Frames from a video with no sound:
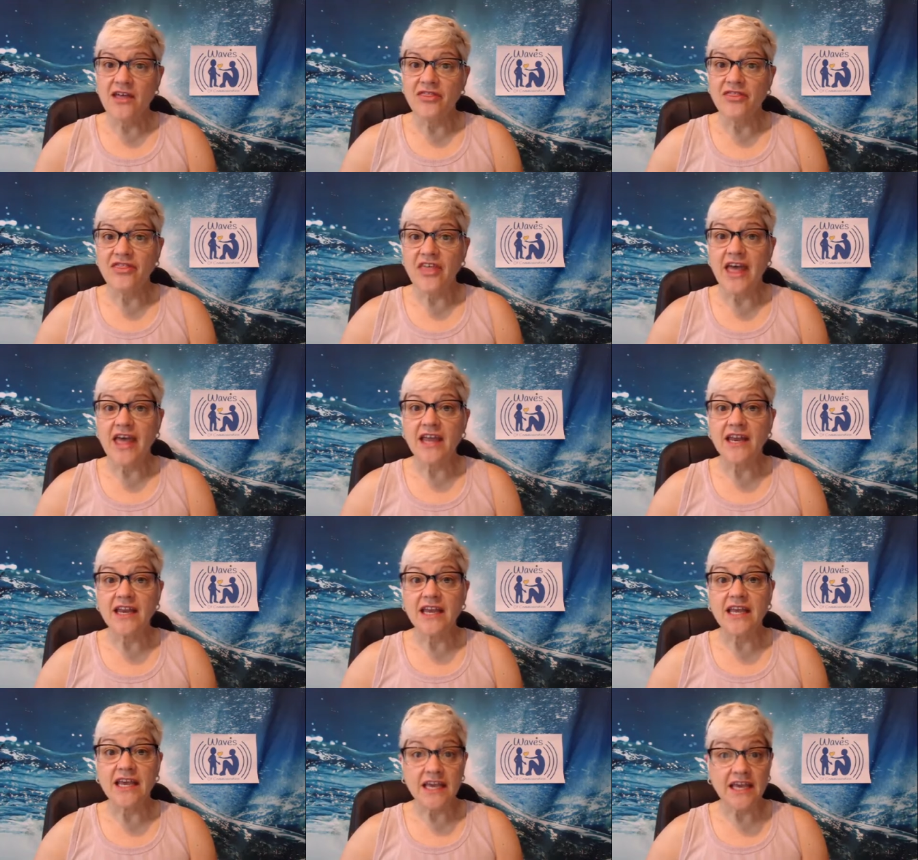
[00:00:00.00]

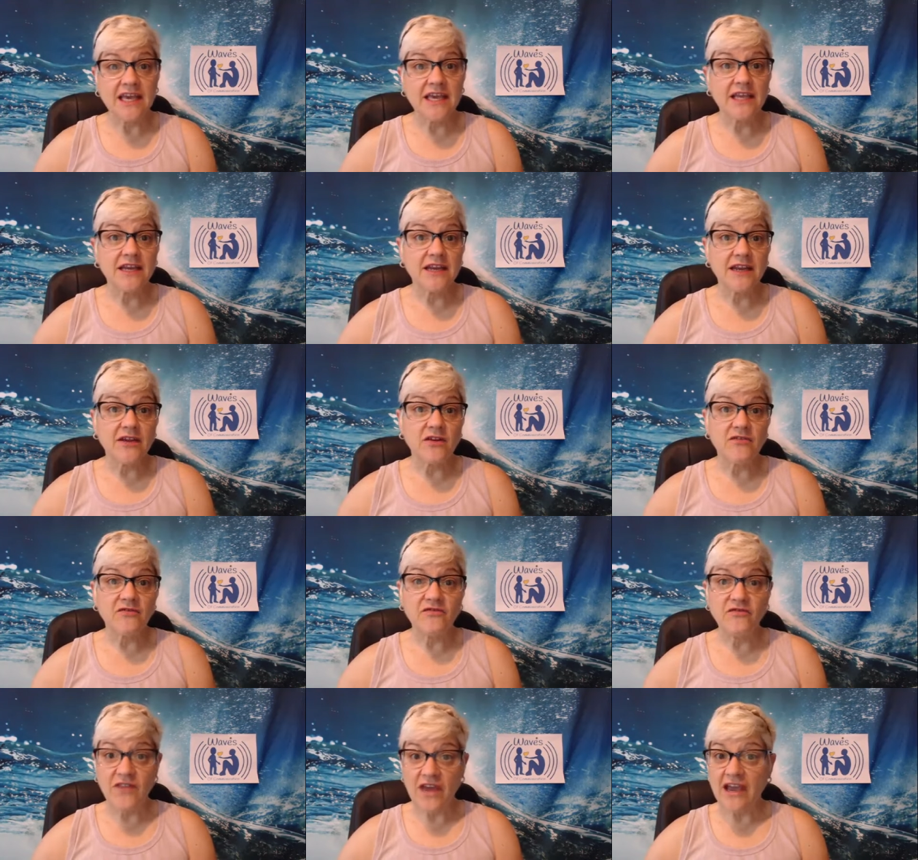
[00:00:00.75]
then it
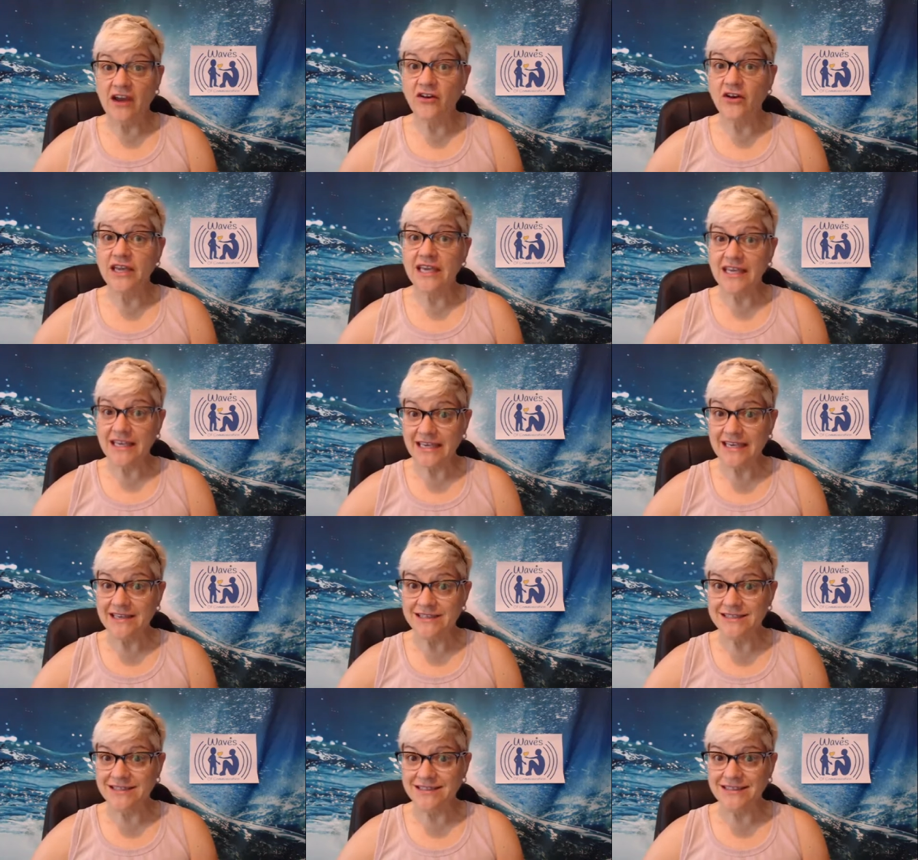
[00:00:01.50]
very
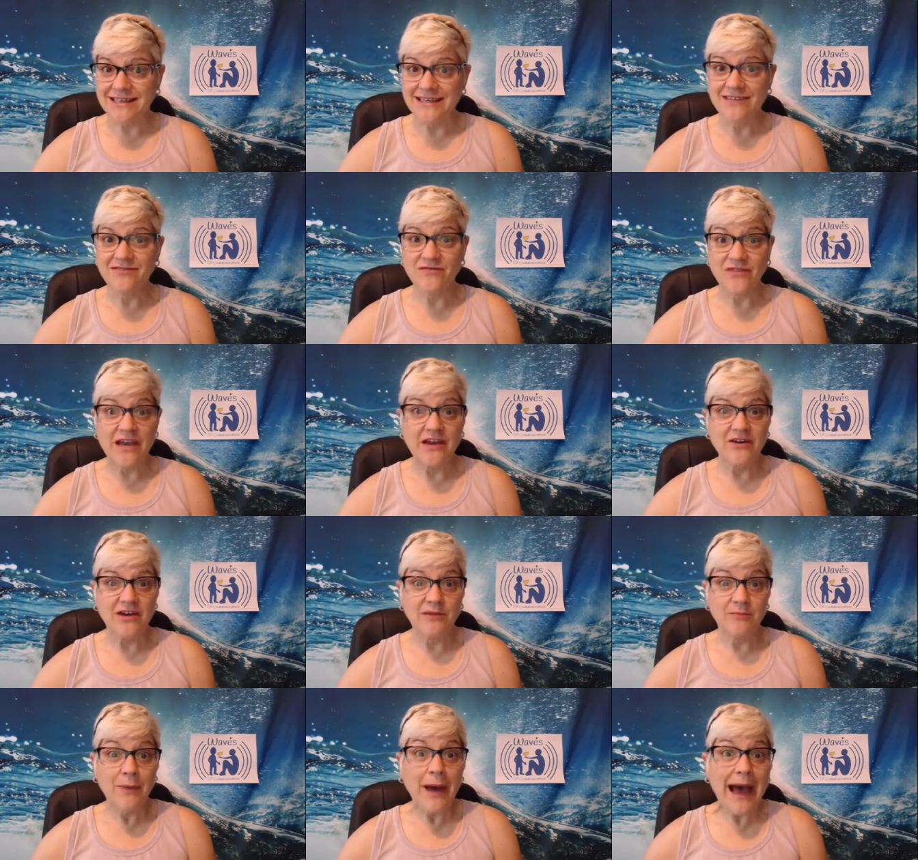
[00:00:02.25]
easily,
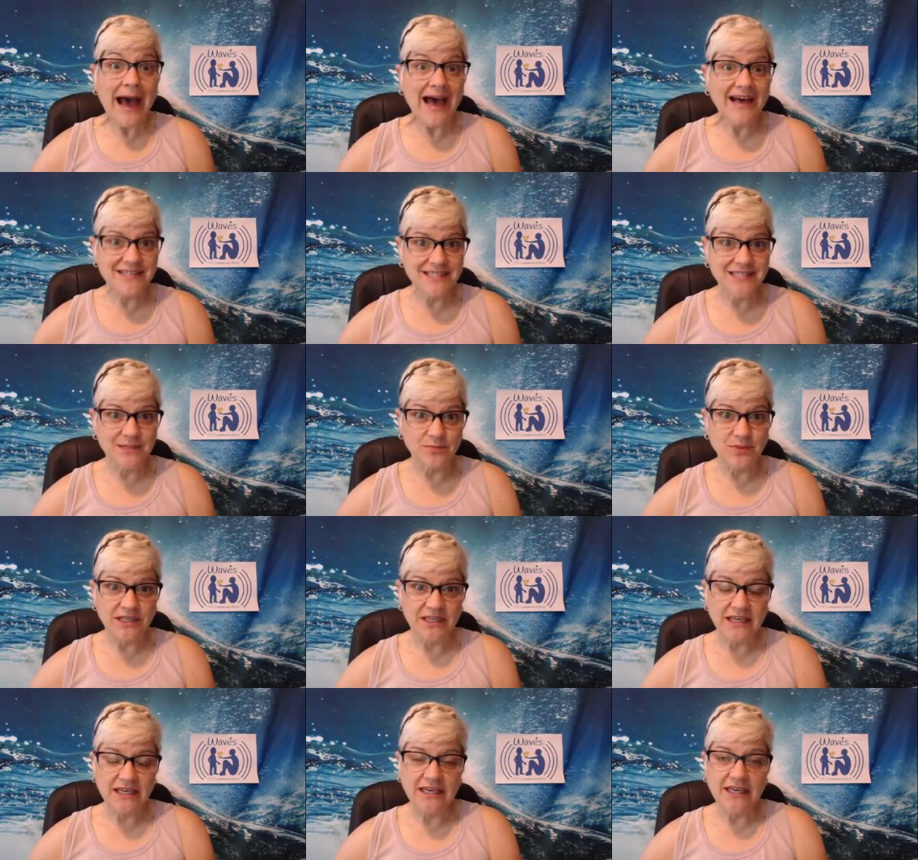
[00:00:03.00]
very
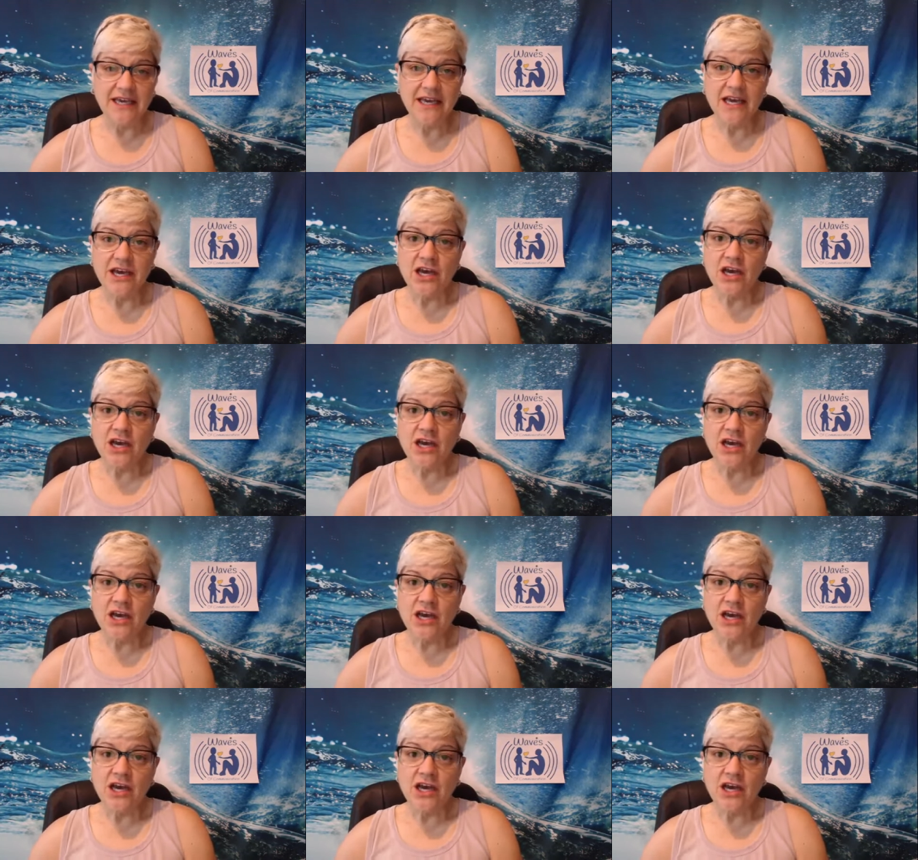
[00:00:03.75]
possibly,